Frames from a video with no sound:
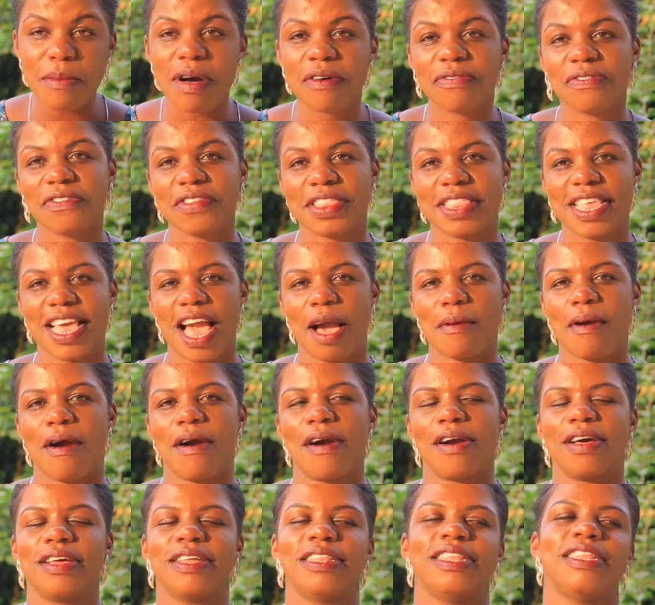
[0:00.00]
Namafuti
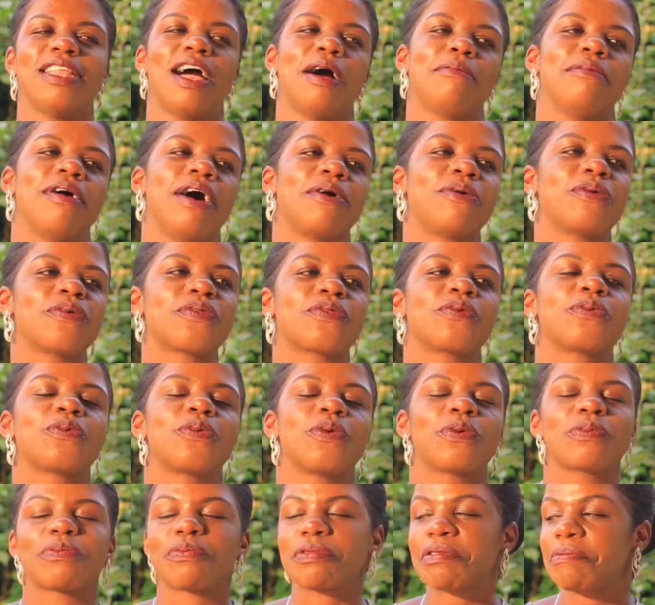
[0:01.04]
aba nama
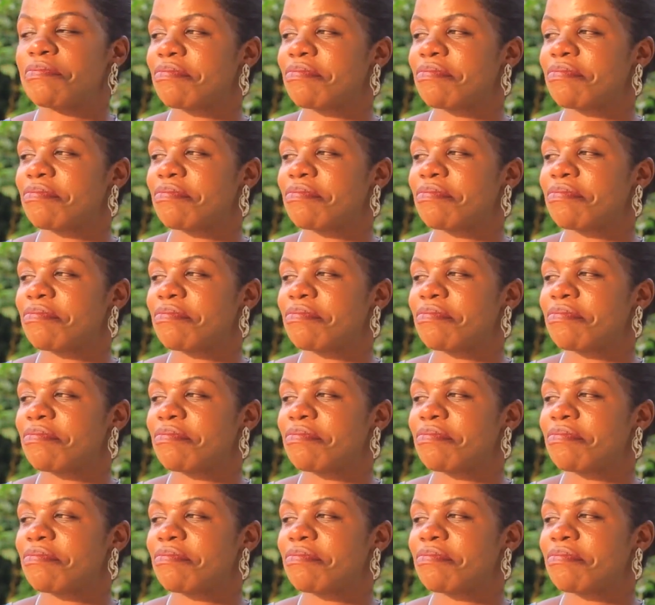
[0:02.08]
kusugo.